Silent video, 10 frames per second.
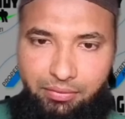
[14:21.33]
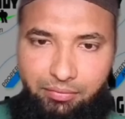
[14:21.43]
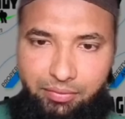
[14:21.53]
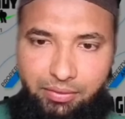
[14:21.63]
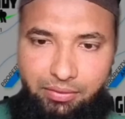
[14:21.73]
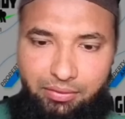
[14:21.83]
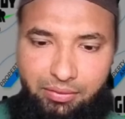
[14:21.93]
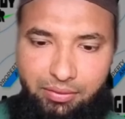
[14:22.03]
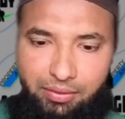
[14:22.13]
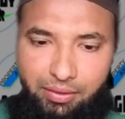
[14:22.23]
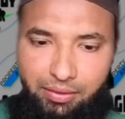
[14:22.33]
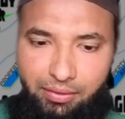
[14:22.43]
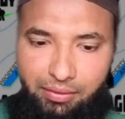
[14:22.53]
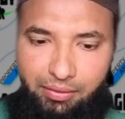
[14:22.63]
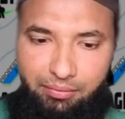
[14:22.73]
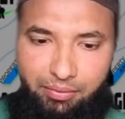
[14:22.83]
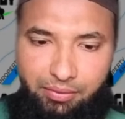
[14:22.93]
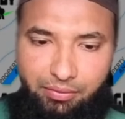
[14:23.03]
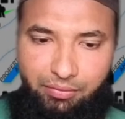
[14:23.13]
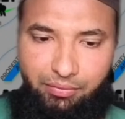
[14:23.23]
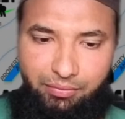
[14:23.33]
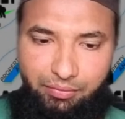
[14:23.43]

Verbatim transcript: which is this area. Let me show you.